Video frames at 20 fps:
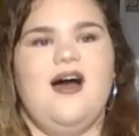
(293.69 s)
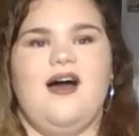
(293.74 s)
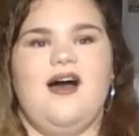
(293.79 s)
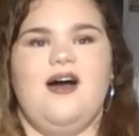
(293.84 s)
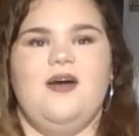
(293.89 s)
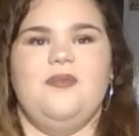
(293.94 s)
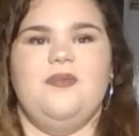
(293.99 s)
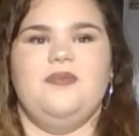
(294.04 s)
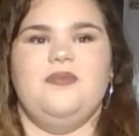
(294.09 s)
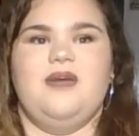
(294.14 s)

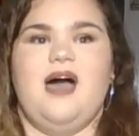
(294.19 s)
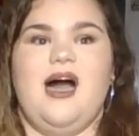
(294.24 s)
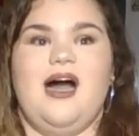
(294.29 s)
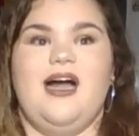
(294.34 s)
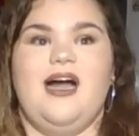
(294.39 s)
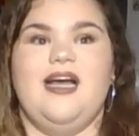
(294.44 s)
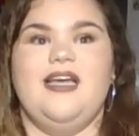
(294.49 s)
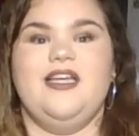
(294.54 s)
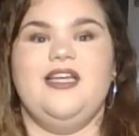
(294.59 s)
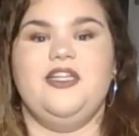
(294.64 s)

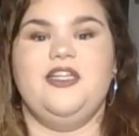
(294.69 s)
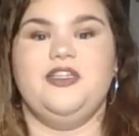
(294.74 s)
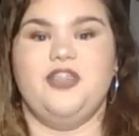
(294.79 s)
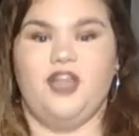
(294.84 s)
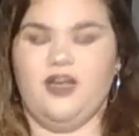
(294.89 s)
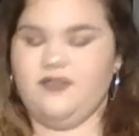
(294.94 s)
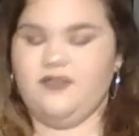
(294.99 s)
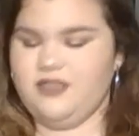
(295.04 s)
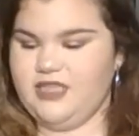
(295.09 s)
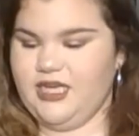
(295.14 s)
I
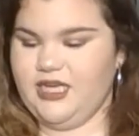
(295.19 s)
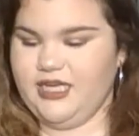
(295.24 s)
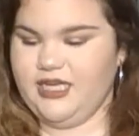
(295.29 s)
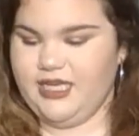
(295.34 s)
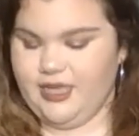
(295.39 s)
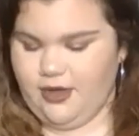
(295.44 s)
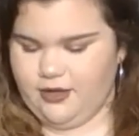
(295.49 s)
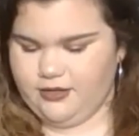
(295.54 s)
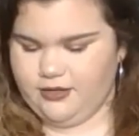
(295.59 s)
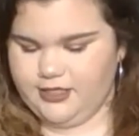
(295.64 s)
loved that
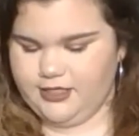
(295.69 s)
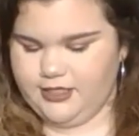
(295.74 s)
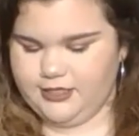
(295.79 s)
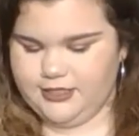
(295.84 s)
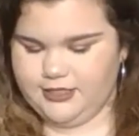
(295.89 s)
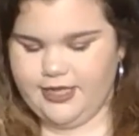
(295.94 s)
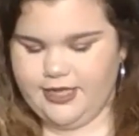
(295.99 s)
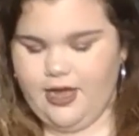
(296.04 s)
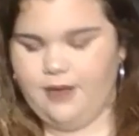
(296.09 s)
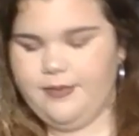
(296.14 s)
he got this.
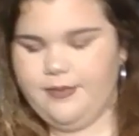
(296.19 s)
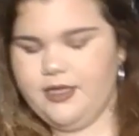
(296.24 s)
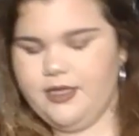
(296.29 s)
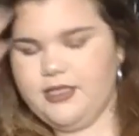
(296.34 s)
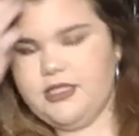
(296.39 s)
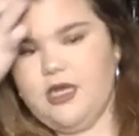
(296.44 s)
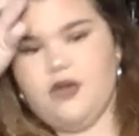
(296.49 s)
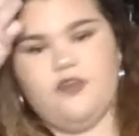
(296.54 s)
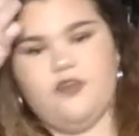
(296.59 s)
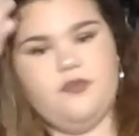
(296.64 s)
He got me
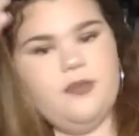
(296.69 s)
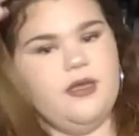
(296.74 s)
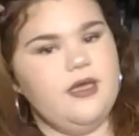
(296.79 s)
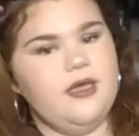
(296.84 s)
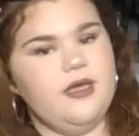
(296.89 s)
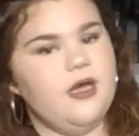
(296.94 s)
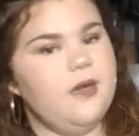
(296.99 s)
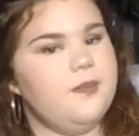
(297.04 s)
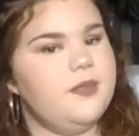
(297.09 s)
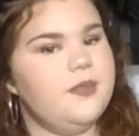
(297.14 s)
a ton of
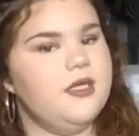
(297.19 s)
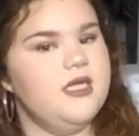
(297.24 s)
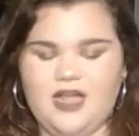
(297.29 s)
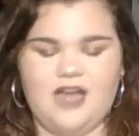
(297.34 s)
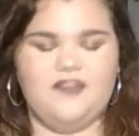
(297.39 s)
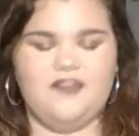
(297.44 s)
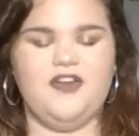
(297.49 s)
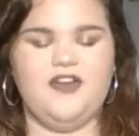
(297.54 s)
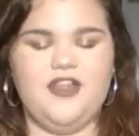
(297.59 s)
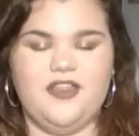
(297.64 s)
makeup.
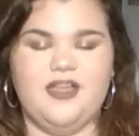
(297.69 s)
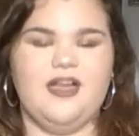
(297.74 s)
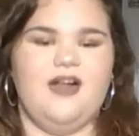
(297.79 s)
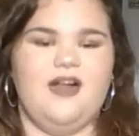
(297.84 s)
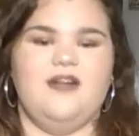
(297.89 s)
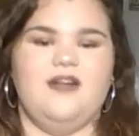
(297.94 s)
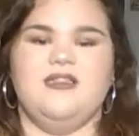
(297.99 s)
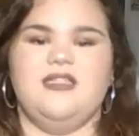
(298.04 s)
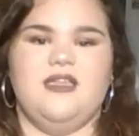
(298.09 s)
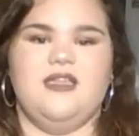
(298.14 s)
Everything
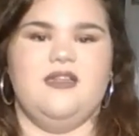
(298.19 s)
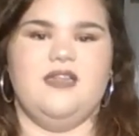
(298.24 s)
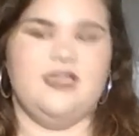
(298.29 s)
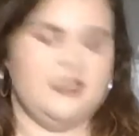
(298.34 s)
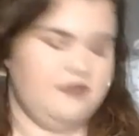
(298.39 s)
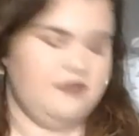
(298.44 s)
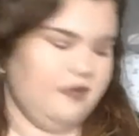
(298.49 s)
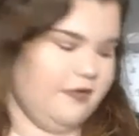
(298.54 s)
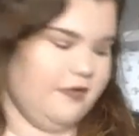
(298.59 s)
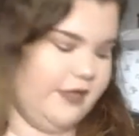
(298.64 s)
else that
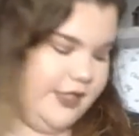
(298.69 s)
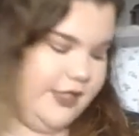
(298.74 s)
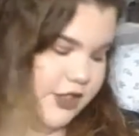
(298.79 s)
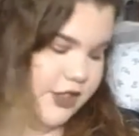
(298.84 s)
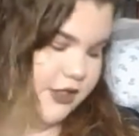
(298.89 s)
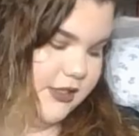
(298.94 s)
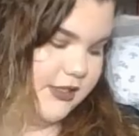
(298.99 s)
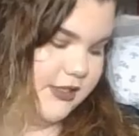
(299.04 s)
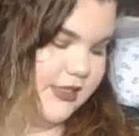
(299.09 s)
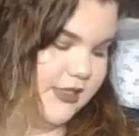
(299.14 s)
these
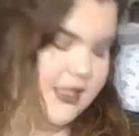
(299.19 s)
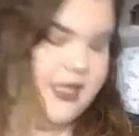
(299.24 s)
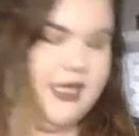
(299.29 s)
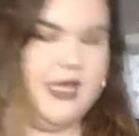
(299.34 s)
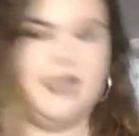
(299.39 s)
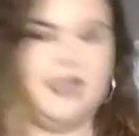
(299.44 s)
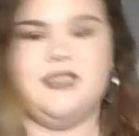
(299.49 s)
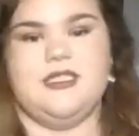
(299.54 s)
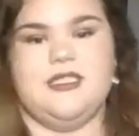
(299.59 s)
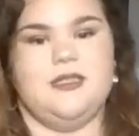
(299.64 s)
foundations sitting
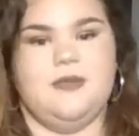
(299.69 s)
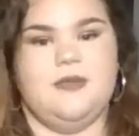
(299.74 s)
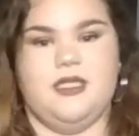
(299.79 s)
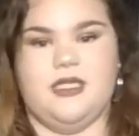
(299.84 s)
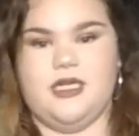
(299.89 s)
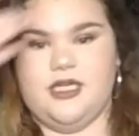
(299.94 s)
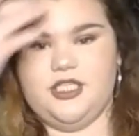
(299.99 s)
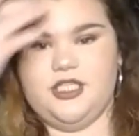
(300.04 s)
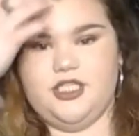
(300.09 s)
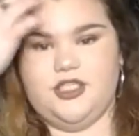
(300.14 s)
next to me
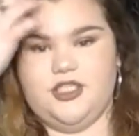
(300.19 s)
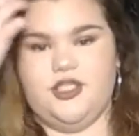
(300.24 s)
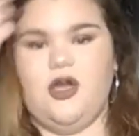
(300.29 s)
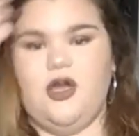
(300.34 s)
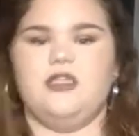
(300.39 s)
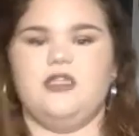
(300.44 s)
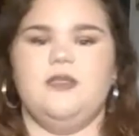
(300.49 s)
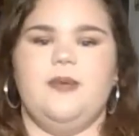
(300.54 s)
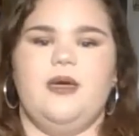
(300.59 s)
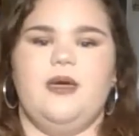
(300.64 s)
that I just
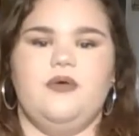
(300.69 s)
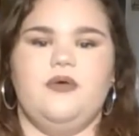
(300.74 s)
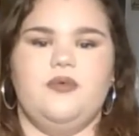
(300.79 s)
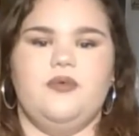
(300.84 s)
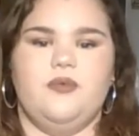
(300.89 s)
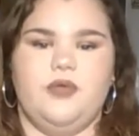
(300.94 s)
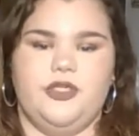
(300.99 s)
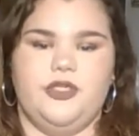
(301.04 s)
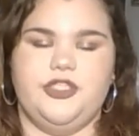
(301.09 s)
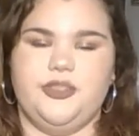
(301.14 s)
talked
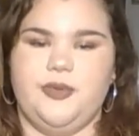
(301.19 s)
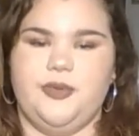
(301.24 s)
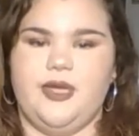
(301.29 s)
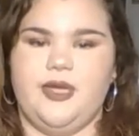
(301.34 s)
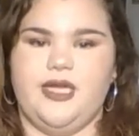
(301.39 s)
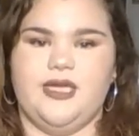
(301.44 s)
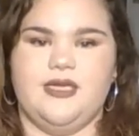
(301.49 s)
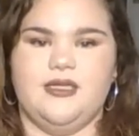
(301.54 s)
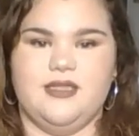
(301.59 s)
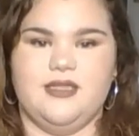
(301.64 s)
about were
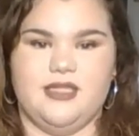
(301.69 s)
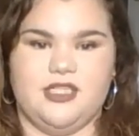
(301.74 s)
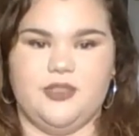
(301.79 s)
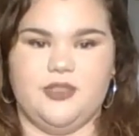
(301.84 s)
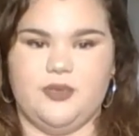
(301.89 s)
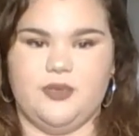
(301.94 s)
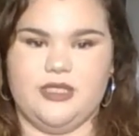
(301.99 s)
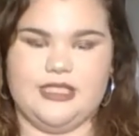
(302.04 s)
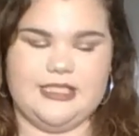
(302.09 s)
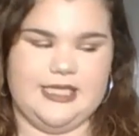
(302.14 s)
doing,
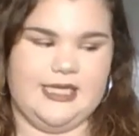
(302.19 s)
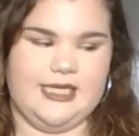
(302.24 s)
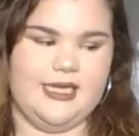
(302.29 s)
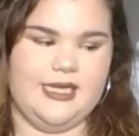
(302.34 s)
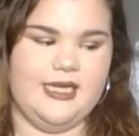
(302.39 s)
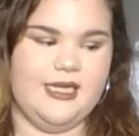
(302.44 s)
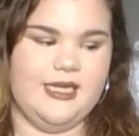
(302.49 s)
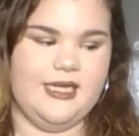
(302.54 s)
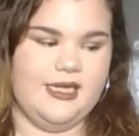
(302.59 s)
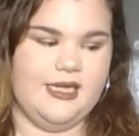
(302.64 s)
this one
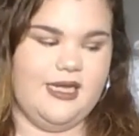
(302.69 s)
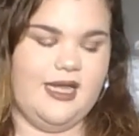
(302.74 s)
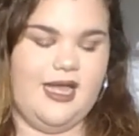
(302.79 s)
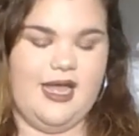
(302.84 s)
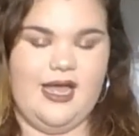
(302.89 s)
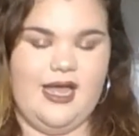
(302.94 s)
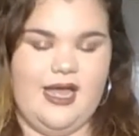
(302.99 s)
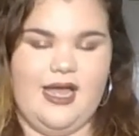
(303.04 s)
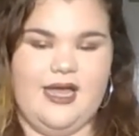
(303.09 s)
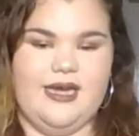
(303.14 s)
did,
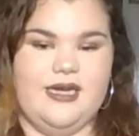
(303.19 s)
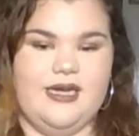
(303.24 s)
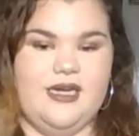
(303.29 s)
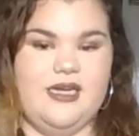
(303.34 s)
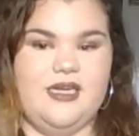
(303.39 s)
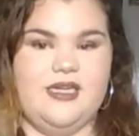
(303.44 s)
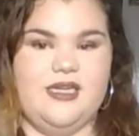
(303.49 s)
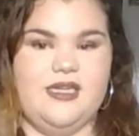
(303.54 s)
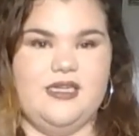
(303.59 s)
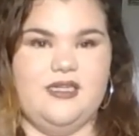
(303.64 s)

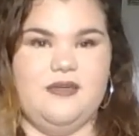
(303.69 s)
and